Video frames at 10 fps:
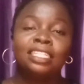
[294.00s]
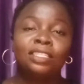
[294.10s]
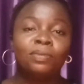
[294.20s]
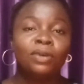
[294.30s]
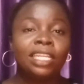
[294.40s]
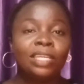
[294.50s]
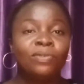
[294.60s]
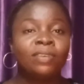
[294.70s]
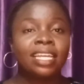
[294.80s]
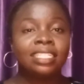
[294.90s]
the money
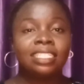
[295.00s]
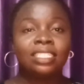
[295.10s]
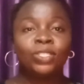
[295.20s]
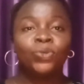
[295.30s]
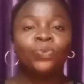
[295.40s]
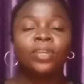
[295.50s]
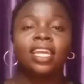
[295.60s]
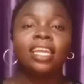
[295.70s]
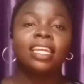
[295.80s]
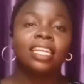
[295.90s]
went the
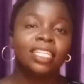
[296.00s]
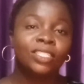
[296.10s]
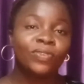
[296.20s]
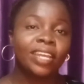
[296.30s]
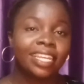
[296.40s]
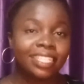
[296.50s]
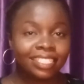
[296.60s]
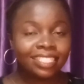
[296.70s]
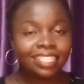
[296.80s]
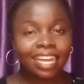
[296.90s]
way it went
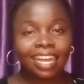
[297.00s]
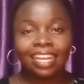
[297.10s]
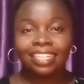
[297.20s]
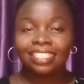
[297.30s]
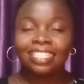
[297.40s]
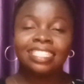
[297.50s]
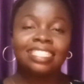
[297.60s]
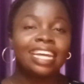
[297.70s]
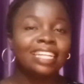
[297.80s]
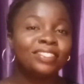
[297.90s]
and it's a
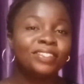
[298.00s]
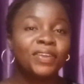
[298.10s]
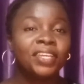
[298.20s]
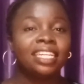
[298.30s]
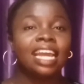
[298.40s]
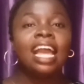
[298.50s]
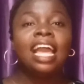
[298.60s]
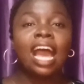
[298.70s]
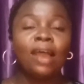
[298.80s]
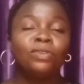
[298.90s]
sad story that
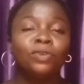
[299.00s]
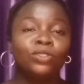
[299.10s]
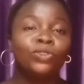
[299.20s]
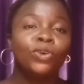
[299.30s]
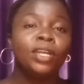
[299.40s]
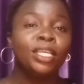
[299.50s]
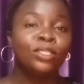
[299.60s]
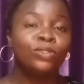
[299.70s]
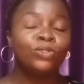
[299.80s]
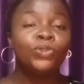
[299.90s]
i wouldn't want to go
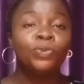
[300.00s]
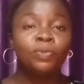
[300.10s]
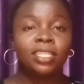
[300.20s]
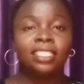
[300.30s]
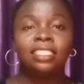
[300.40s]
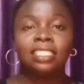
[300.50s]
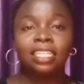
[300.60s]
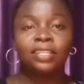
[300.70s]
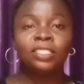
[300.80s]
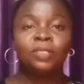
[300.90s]
into too much
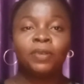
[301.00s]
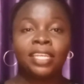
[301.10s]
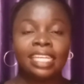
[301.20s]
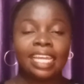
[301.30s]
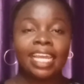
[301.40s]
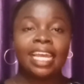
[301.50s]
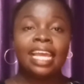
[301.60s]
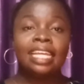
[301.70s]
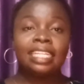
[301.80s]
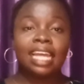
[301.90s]
details but yeah
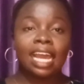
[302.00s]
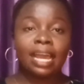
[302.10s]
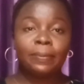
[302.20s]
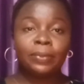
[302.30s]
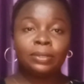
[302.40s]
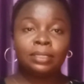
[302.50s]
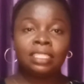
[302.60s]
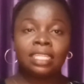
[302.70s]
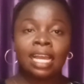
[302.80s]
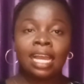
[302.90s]
that happened
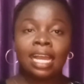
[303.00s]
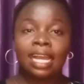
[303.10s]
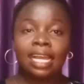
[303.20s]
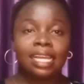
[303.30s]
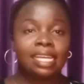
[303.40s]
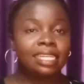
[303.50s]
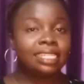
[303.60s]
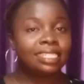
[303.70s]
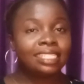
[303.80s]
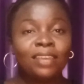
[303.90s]

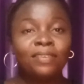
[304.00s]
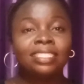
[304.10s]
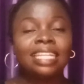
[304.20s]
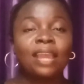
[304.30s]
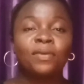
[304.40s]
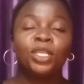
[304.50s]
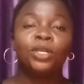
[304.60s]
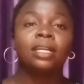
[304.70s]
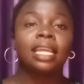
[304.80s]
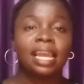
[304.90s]
and was like when
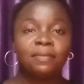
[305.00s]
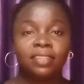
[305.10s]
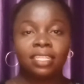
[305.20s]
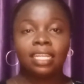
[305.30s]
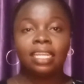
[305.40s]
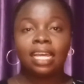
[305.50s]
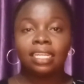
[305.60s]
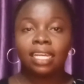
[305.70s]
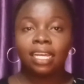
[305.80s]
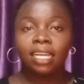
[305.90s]
you're climbing a
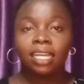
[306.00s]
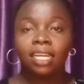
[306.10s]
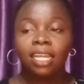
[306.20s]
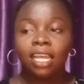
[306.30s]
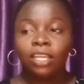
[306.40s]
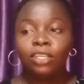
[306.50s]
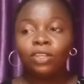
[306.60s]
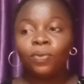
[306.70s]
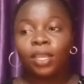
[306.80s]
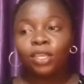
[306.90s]
ladder you
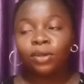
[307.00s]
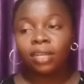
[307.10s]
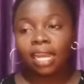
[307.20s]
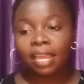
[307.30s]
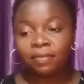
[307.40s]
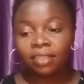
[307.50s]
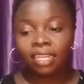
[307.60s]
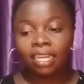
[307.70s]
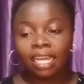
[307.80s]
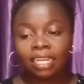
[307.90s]
know when you're climbing
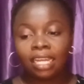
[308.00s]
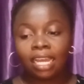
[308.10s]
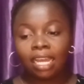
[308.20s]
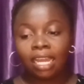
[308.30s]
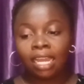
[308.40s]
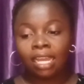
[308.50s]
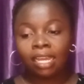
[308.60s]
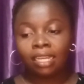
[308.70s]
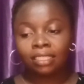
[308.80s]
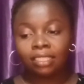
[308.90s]
a ladder
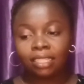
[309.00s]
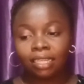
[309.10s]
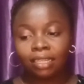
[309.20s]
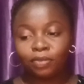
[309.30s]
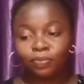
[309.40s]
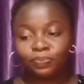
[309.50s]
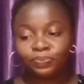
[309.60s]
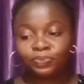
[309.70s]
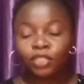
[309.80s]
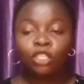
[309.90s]
and um,
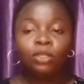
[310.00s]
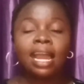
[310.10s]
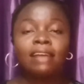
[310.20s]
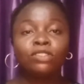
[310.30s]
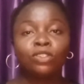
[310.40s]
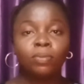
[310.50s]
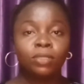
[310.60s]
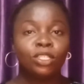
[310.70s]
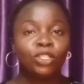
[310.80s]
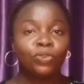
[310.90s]
you have
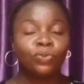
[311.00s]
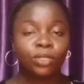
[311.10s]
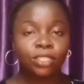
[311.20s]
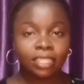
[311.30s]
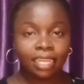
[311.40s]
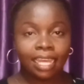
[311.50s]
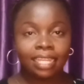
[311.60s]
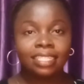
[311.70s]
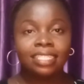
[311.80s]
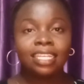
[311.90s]
something you want to
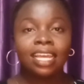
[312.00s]
get